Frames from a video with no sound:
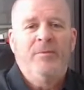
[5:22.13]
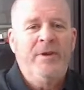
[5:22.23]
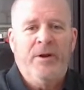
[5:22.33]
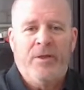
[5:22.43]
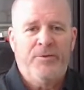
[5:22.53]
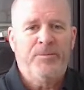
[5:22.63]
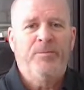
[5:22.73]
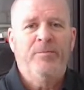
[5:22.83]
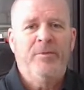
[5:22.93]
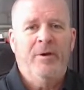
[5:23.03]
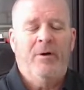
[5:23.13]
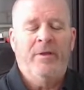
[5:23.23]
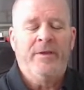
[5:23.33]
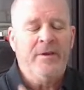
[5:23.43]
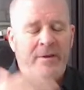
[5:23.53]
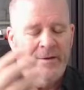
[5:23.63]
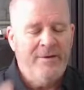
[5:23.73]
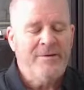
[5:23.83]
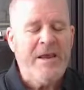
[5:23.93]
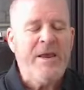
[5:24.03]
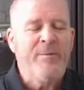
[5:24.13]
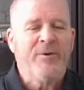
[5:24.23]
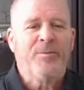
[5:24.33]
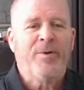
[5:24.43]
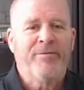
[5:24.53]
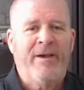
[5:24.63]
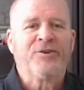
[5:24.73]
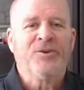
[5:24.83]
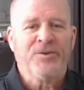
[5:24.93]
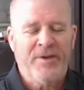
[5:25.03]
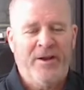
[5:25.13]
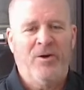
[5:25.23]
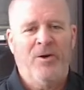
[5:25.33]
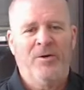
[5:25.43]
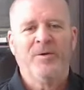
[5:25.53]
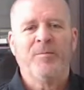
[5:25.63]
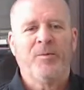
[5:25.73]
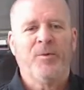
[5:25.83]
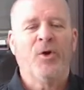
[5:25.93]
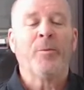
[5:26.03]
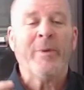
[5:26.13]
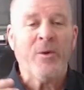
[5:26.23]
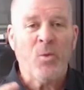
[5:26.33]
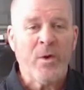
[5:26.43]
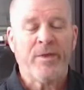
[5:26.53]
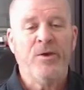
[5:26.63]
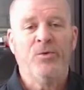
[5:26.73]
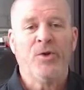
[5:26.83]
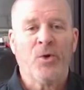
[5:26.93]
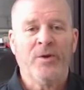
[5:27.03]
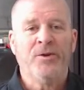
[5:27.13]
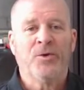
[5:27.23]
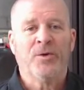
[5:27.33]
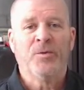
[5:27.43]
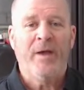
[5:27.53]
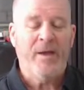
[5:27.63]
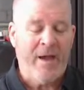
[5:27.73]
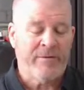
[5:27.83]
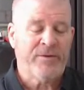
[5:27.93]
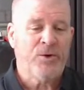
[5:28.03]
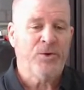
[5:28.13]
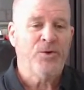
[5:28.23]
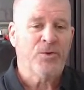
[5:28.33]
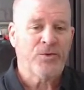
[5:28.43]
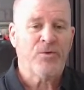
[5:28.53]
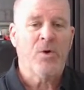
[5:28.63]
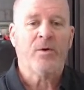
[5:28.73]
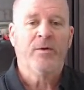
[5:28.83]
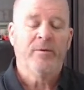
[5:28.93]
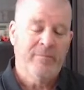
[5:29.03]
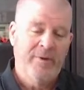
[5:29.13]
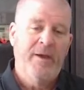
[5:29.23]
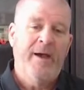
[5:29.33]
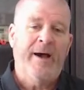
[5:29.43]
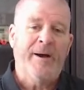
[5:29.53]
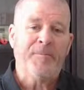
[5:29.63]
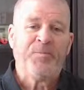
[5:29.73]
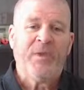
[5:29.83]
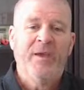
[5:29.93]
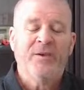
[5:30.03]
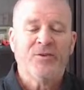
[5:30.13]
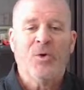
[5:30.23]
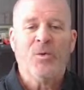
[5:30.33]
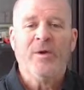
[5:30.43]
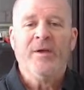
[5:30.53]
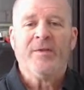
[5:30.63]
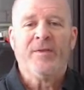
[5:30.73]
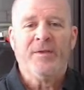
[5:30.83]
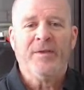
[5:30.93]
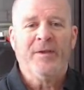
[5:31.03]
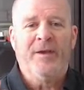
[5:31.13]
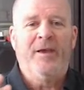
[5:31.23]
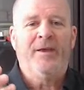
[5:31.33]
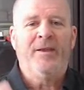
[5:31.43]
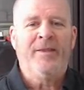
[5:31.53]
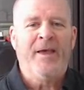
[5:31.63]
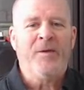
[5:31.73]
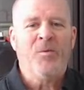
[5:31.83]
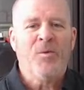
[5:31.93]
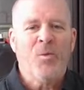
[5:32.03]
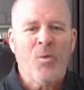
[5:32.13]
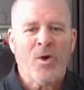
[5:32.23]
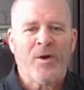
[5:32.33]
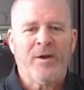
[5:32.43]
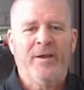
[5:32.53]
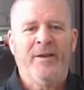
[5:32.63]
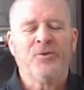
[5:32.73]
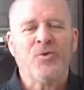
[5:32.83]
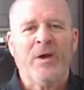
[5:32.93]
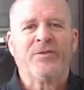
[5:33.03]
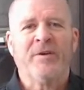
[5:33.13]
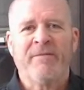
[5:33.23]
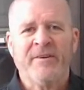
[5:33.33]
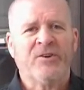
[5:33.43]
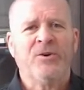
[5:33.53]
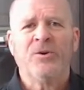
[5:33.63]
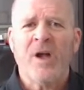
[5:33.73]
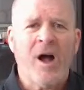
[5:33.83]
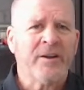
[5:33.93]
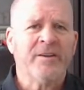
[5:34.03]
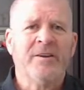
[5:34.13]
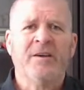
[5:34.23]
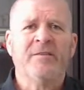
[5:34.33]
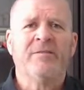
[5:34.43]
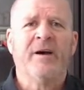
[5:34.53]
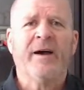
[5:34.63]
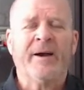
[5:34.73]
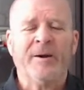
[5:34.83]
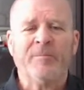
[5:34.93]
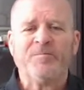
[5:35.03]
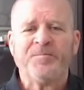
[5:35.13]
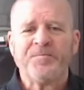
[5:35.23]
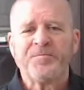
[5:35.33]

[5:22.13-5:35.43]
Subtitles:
you know, all the team of professionals that are going to be with you during your after your stroke. Um, so they work and address the physical, cognitive, um,